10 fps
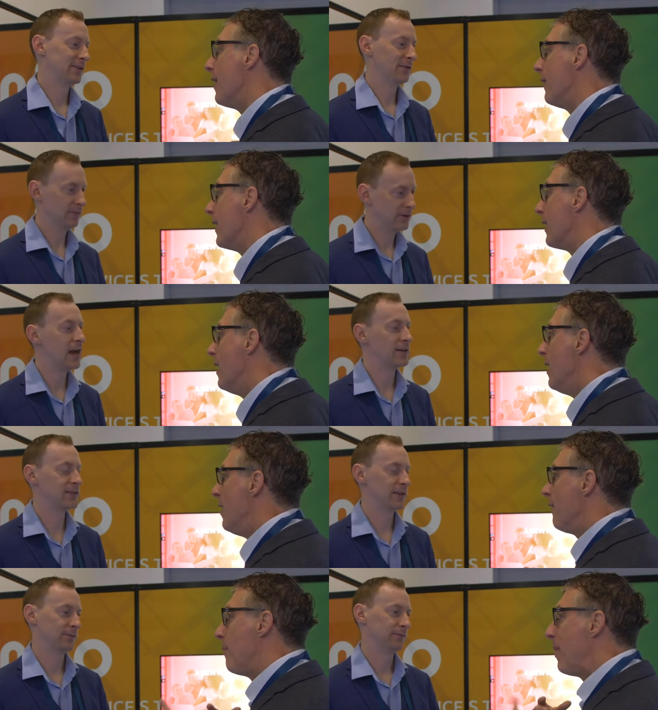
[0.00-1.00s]
Speaker 1: aren't they?
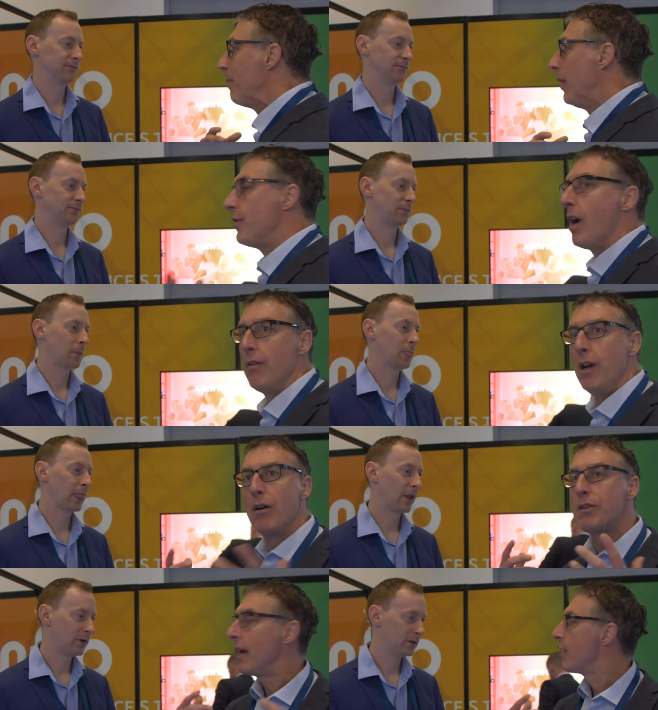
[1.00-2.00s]
Yes. For people that don't know,
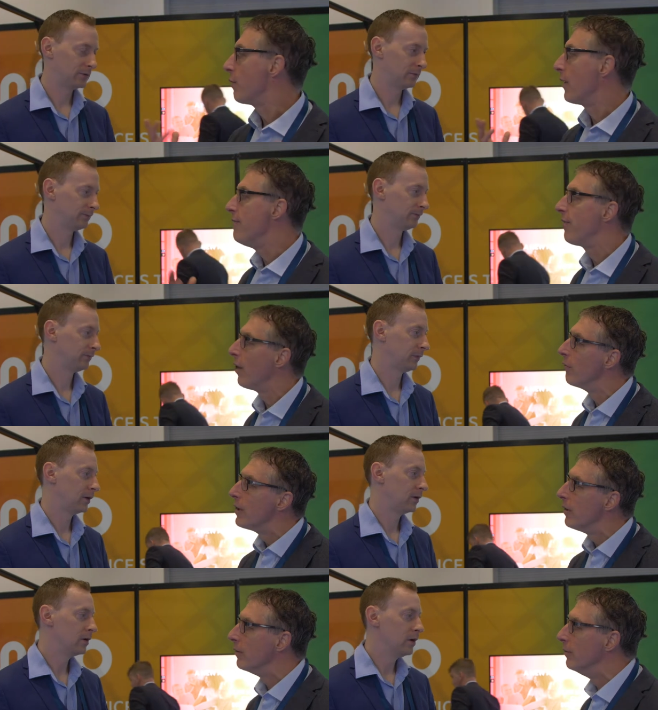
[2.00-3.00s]
tell us what Inflo
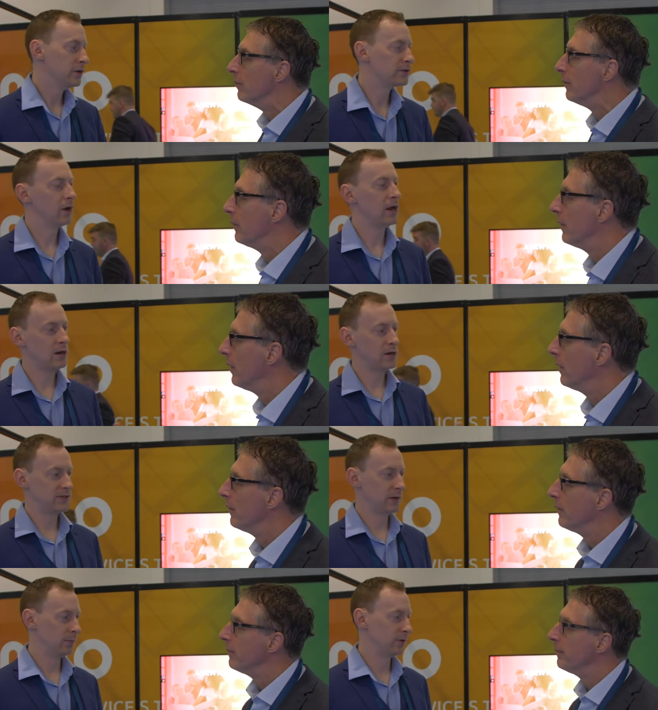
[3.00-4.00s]
do.
Speaker 2: So in,
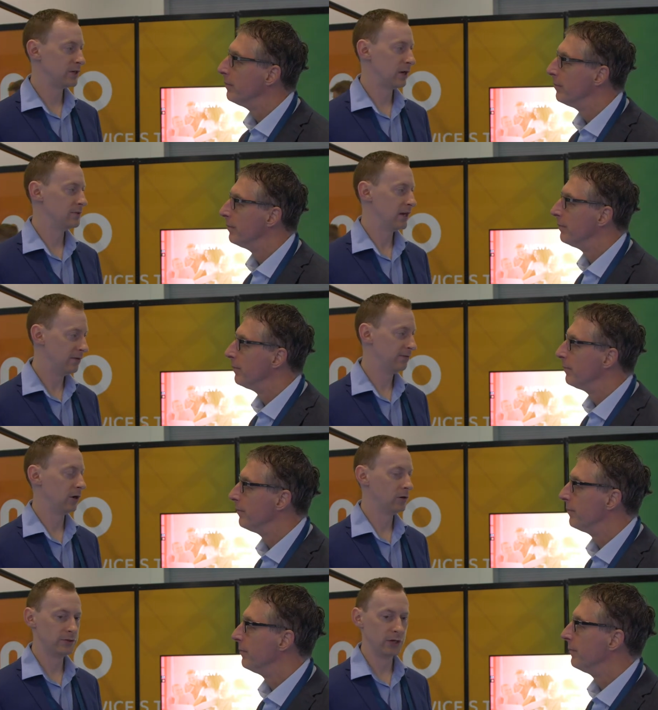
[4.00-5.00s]
simple terms,
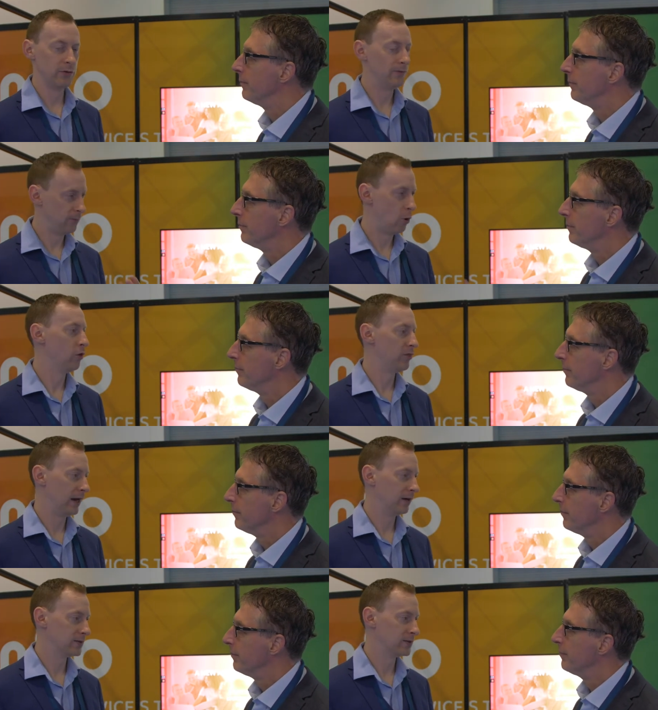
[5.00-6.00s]
Inflo do four
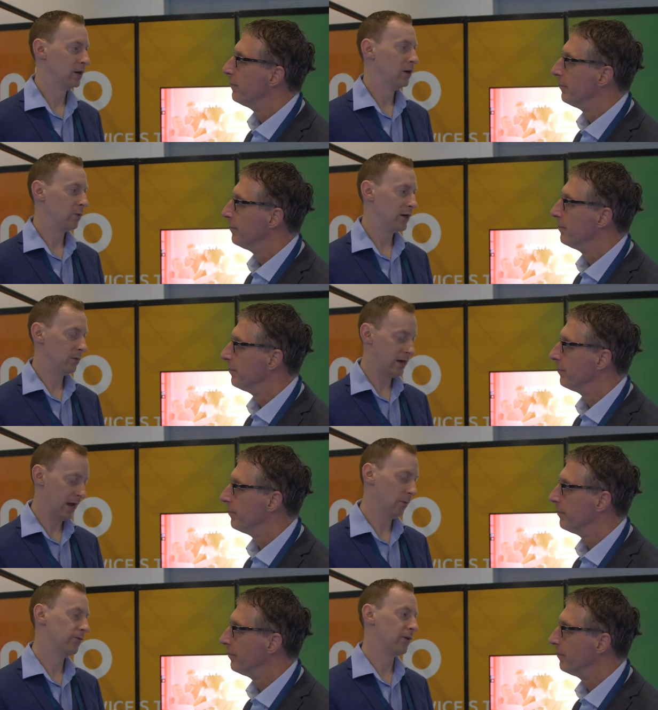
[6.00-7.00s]
things. We, we
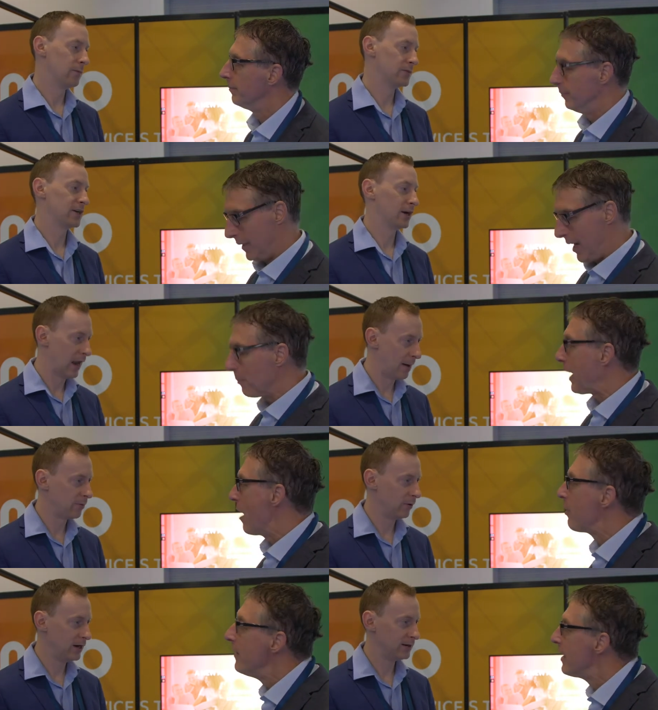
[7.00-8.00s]
help firms collaborate.
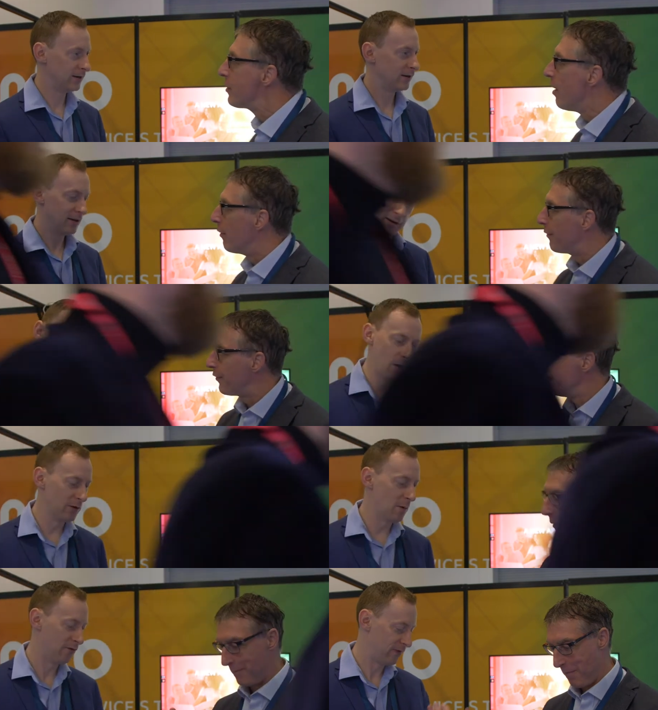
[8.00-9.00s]
I'm counting these off. Count no.
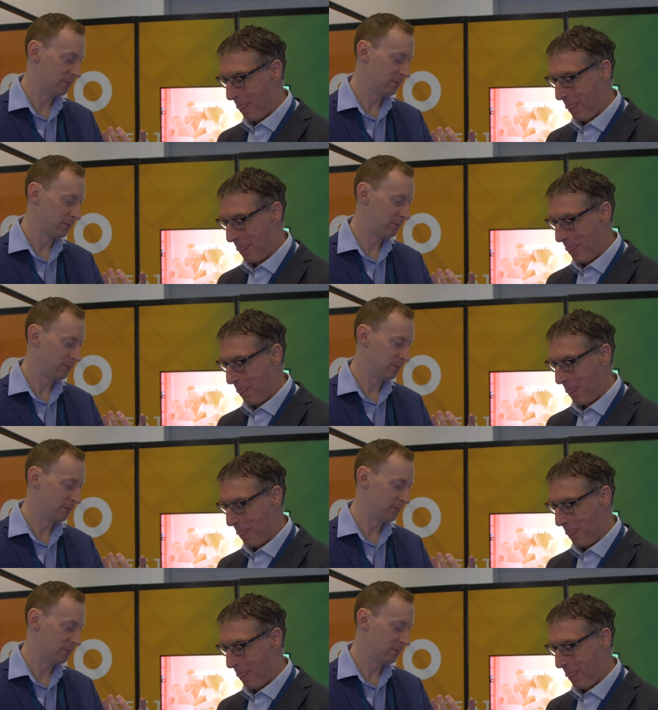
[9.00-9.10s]
them off.